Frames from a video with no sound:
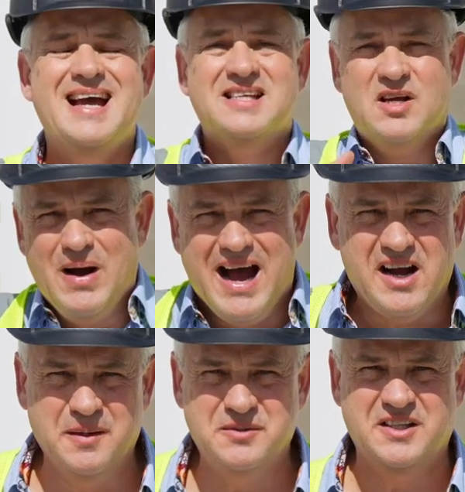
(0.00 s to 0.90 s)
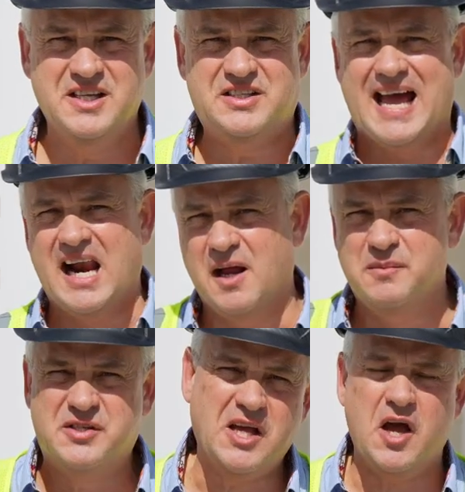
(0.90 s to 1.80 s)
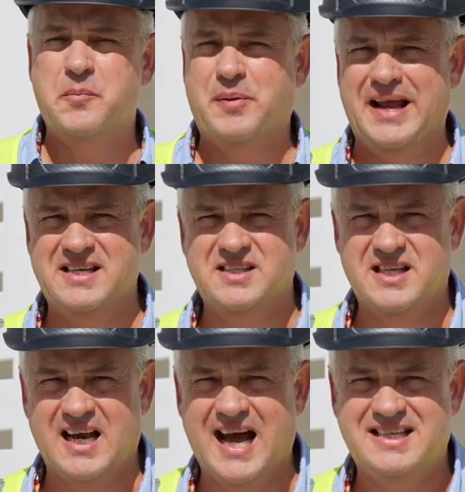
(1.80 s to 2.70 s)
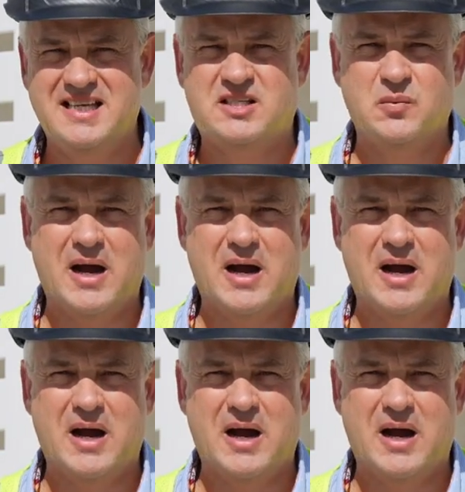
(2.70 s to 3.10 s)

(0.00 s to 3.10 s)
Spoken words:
So welcome to the channel. I'm so pleased and delighted to